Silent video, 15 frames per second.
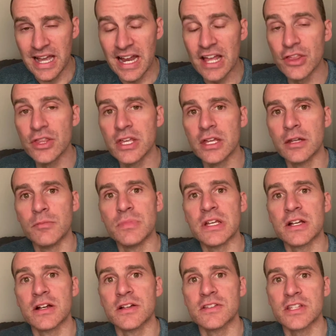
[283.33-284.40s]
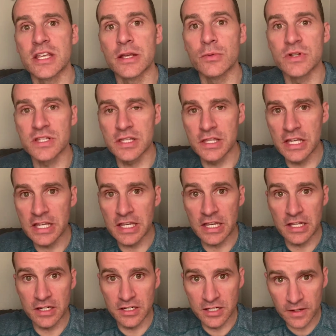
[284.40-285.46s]
And then because he was
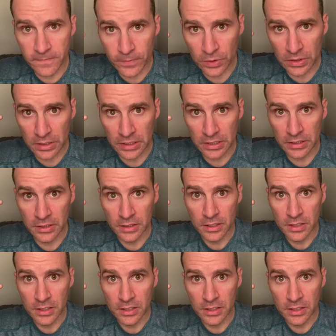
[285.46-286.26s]
thinking differently,